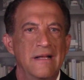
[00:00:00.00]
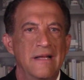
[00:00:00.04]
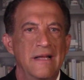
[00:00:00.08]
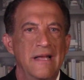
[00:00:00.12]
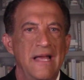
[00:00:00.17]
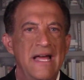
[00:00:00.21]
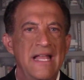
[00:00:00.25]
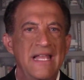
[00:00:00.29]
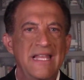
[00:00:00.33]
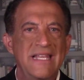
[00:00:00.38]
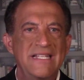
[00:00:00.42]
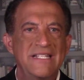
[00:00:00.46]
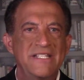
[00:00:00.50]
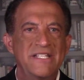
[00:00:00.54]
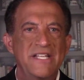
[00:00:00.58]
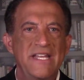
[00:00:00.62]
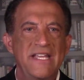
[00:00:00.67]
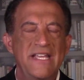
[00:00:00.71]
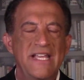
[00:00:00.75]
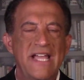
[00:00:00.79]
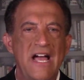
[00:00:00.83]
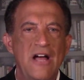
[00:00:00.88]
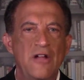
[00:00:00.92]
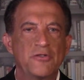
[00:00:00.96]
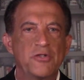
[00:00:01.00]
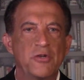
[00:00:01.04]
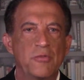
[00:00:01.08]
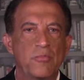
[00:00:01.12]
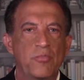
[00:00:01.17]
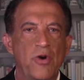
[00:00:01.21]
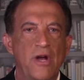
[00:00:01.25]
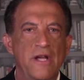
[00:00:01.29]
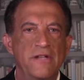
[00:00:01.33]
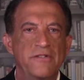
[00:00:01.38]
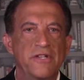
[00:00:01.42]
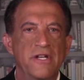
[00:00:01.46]
LA City Council
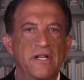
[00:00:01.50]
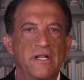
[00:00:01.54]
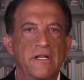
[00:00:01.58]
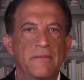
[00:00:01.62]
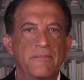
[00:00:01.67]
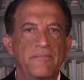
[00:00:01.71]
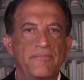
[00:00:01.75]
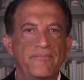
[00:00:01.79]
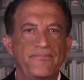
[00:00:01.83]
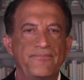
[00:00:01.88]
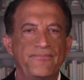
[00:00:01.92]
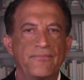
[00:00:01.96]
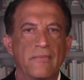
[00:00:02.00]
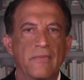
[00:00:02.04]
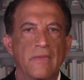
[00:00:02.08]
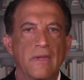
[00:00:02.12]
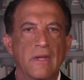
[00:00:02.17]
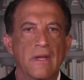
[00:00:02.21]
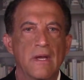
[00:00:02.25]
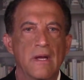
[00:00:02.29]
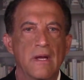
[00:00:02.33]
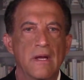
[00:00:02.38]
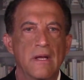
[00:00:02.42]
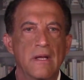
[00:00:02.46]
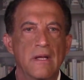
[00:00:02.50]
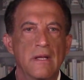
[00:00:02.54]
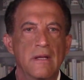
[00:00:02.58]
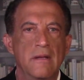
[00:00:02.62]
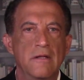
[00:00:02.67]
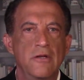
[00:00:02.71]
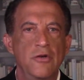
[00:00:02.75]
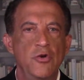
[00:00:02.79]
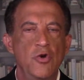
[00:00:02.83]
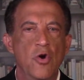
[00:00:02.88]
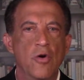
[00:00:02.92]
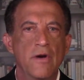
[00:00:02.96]
President
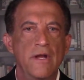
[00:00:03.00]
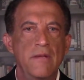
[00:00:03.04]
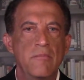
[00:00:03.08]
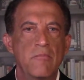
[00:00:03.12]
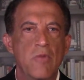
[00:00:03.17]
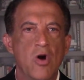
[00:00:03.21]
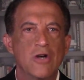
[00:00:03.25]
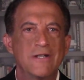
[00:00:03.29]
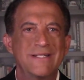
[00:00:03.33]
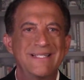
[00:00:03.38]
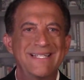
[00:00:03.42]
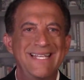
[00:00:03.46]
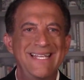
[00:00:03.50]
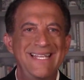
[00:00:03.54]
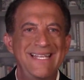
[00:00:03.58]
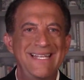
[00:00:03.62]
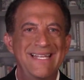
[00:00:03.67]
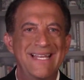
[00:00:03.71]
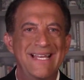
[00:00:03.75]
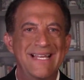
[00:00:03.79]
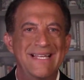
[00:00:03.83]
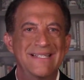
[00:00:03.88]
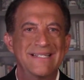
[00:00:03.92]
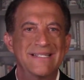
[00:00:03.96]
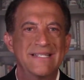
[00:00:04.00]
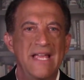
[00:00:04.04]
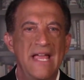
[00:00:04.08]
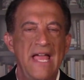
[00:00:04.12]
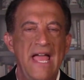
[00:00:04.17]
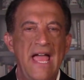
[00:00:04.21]
Nury Martinez